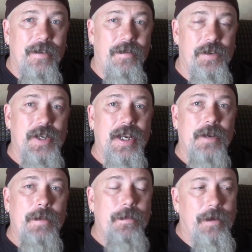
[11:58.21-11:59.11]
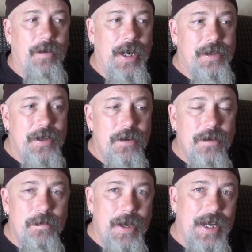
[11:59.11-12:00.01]
for Second Amendment rights. And you
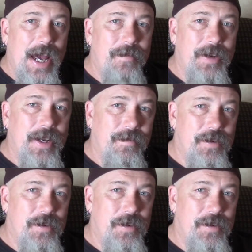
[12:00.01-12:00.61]
can be an advocate for